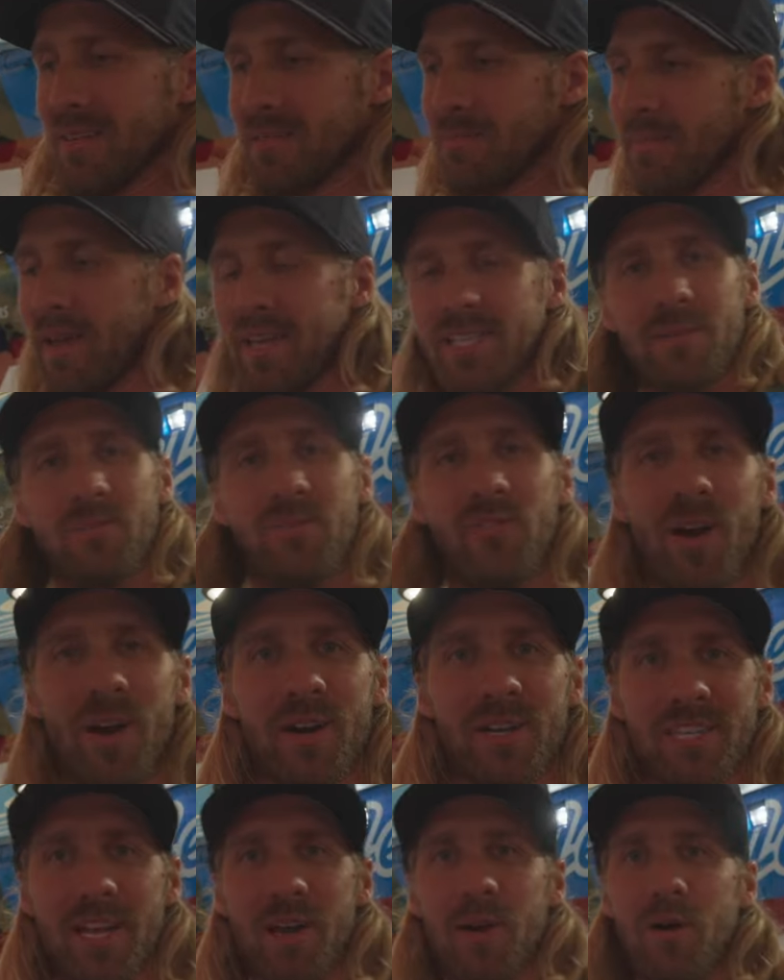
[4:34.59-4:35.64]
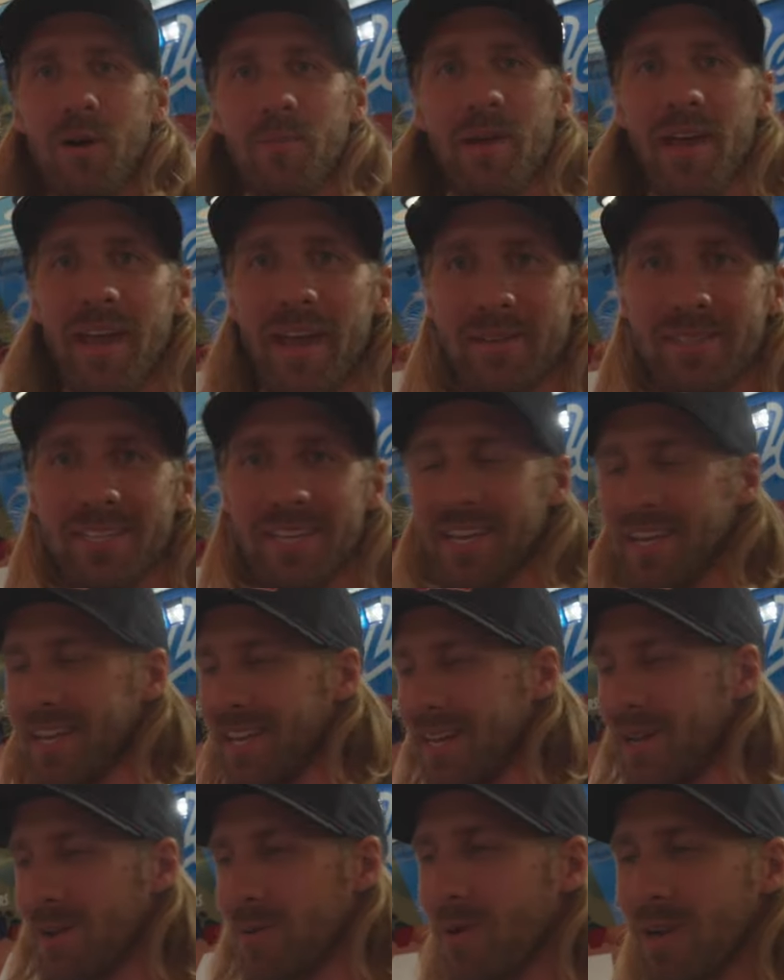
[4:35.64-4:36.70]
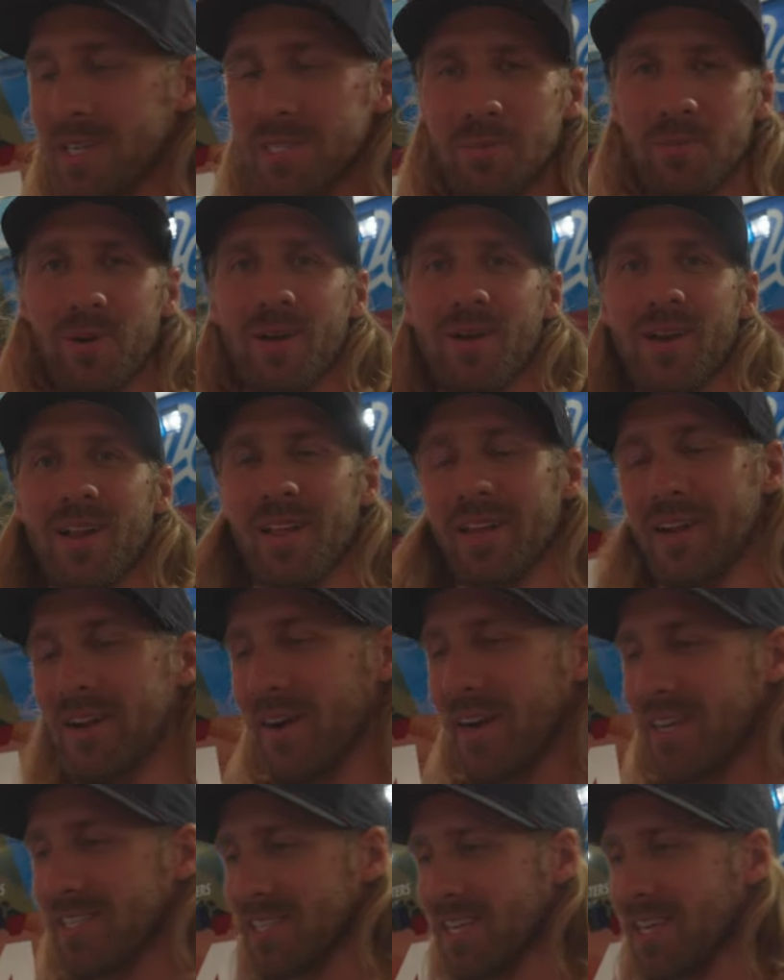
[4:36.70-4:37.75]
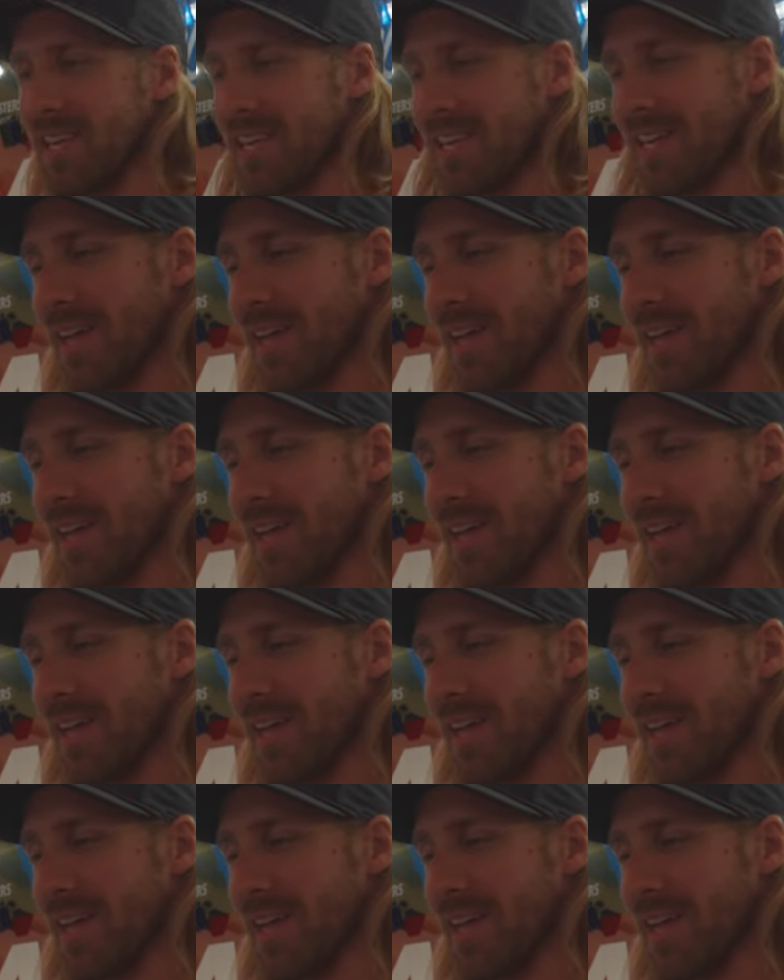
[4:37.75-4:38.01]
Make some fires at home, hang out with the kid, watch him run around like crazy.